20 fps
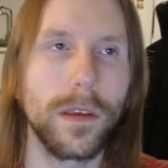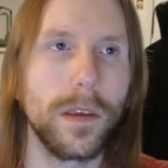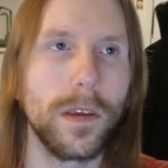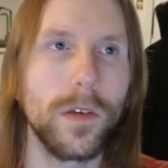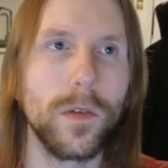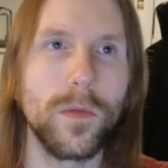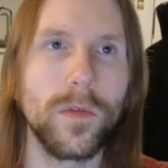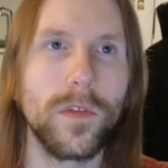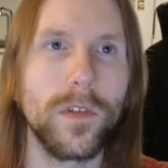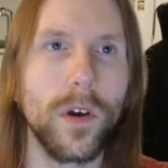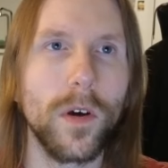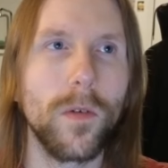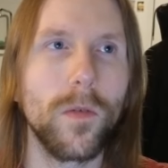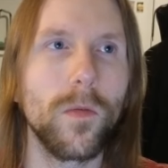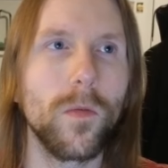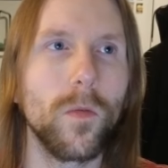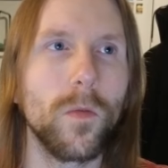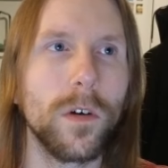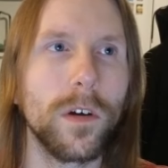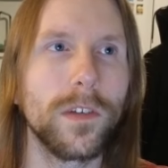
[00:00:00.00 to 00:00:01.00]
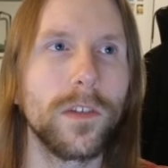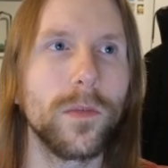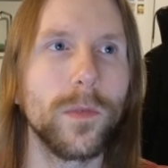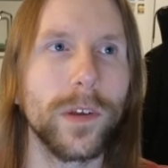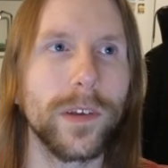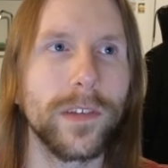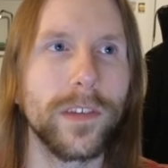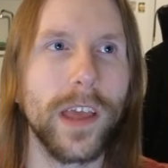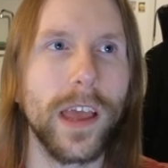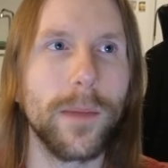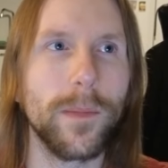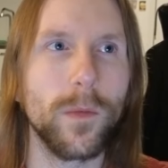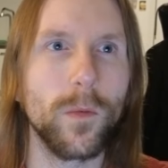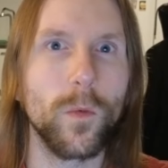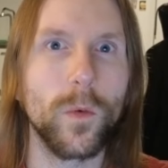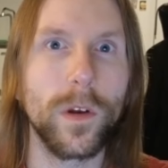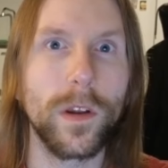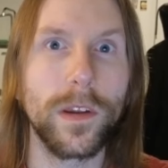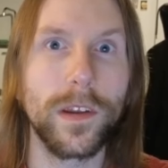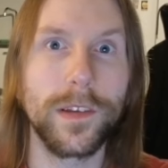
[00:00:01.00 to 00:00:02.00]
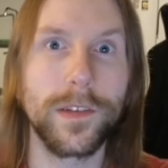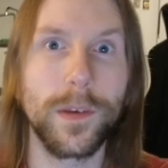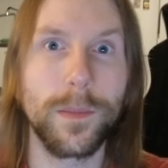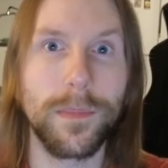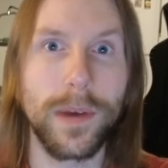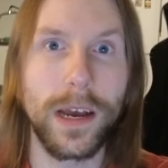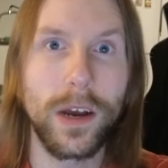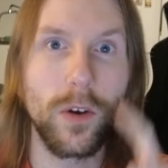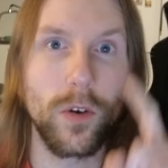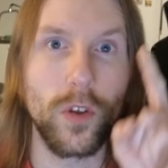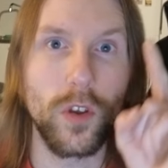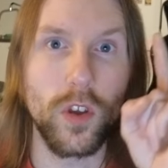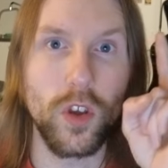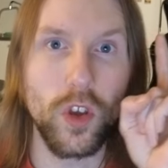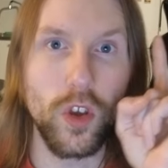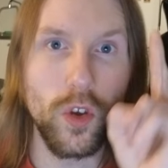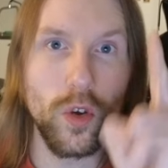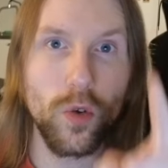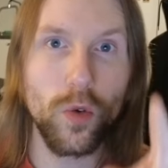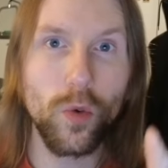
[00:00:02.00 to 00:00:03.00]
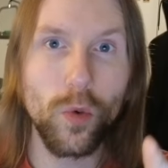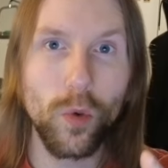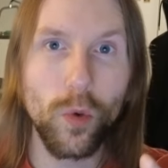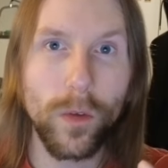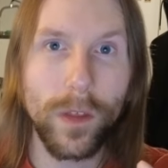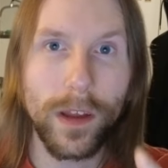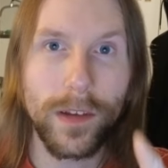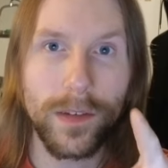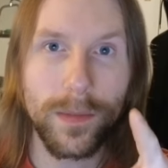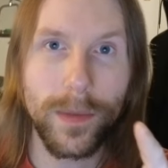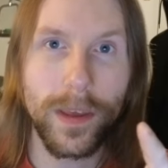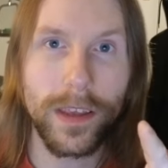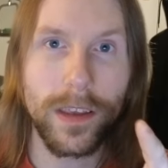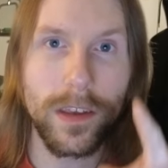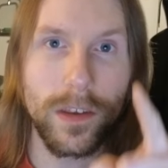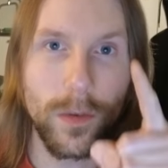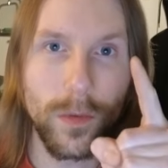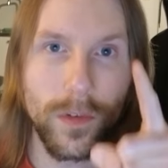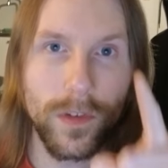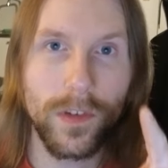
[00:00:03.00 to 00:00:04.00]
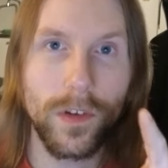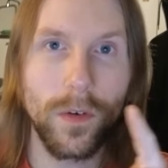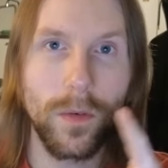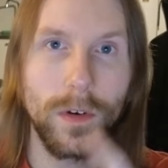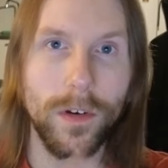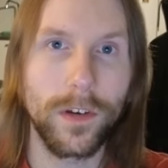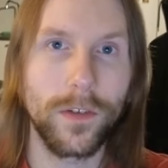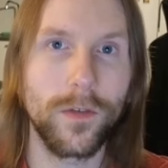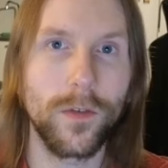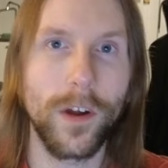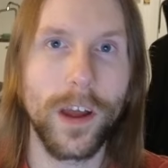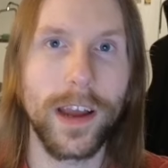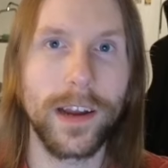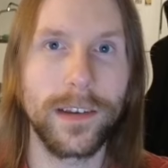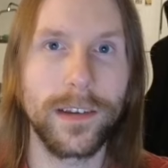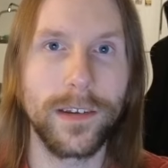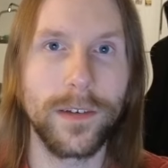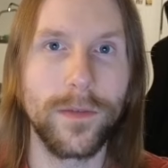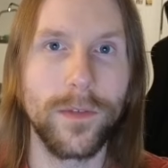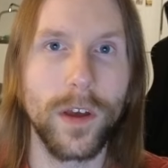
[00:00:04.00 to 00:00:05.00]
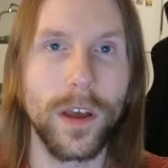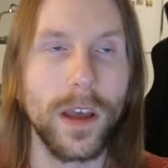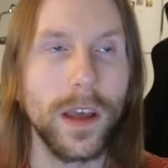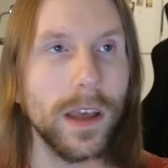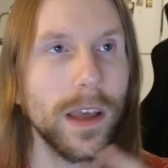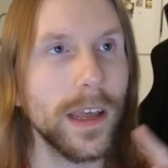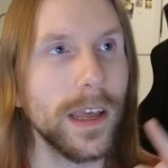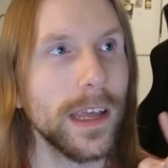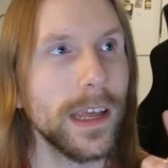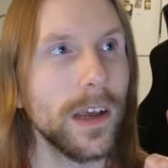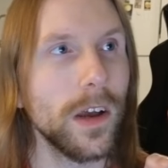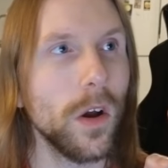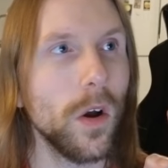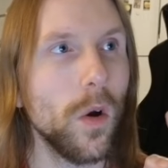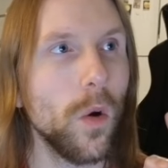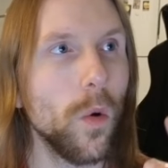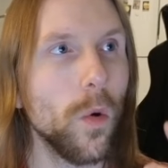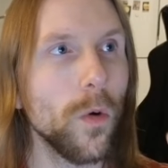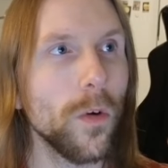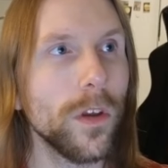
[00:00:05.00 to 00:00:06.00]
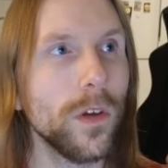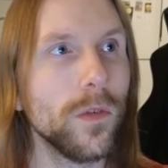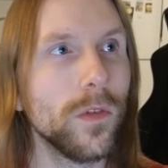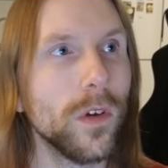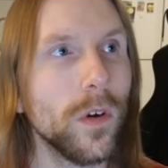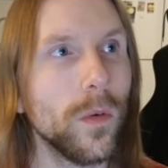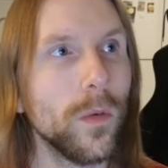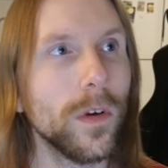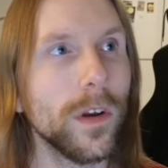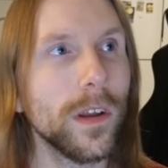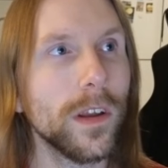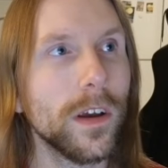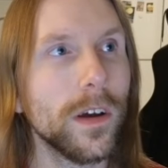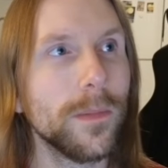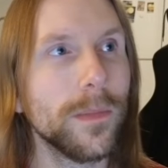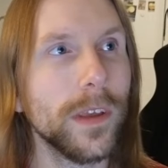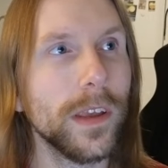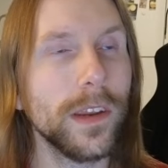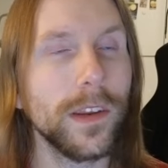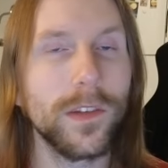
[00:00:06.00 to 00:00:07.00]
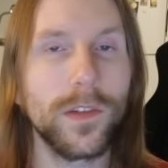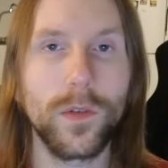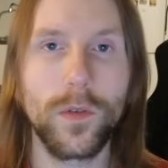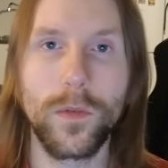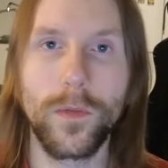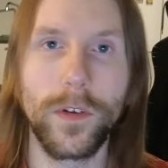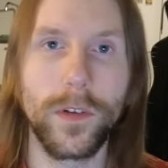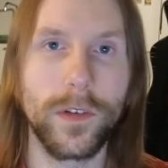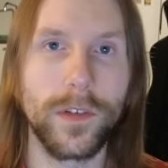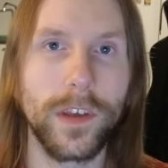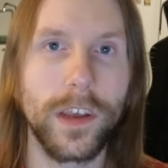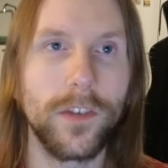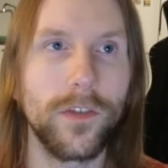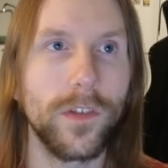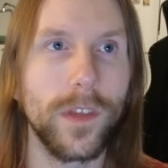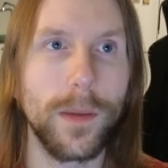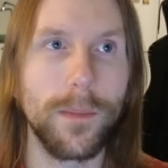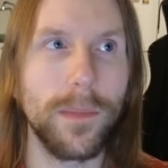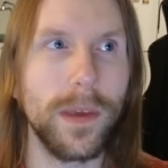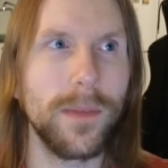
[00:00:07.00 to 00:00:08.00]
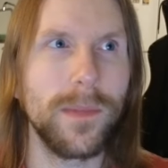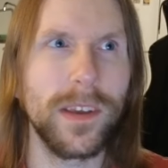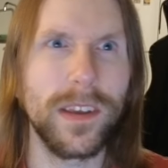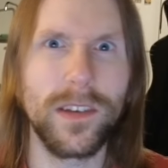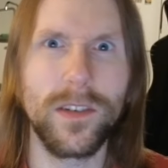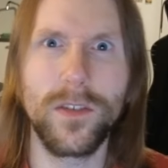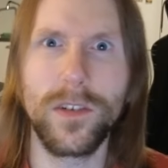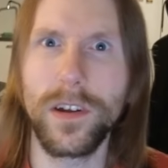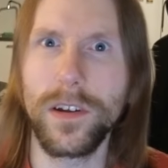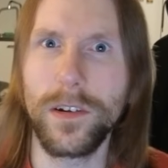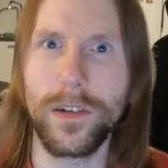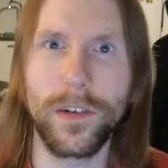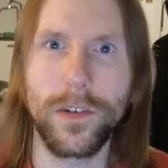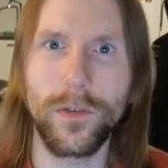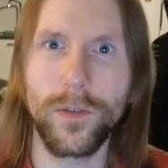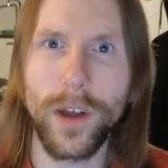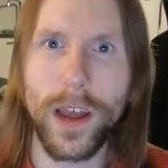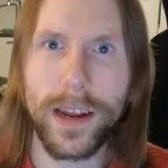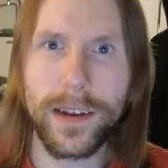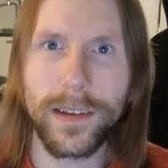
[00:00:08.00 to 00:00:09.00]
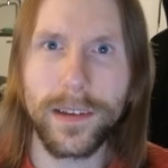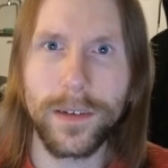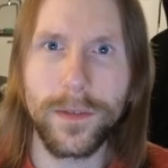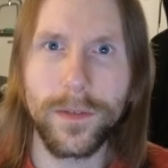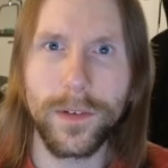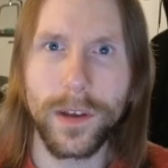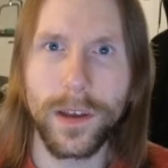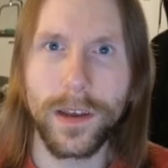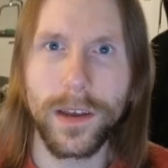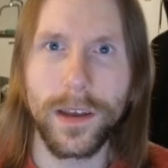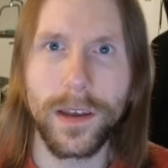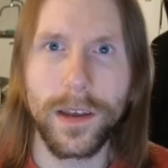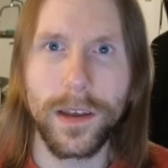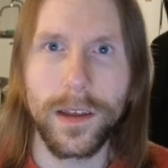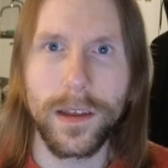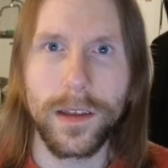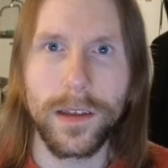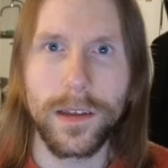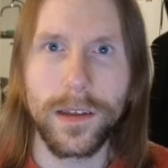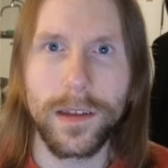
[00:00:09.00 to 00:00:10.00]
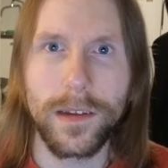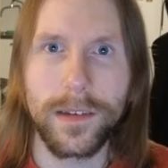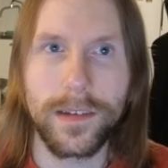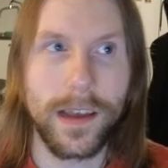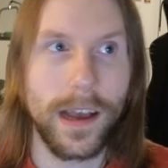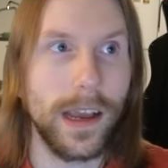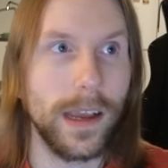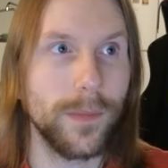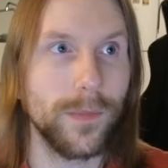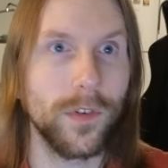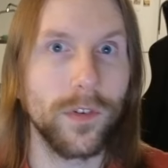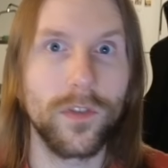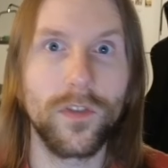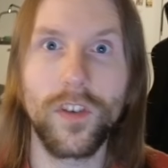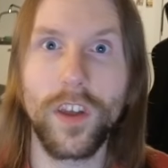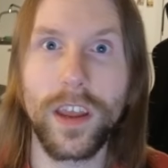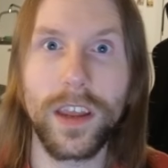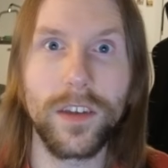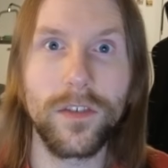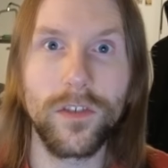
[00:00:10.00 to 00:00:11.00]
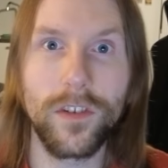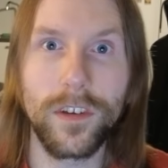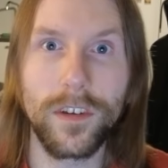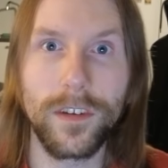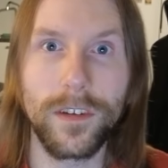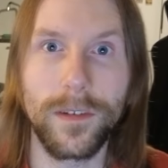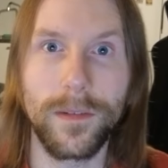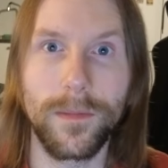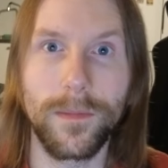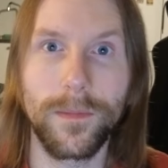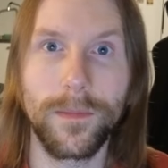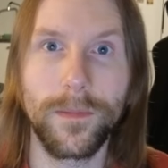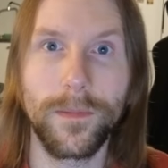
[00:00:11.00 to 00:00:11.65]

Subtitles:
You don't want to examine what it is about you that's making you so unattractive. Or you don't want to come to any sort of realization that maybe you're not unattractive. Times are changing.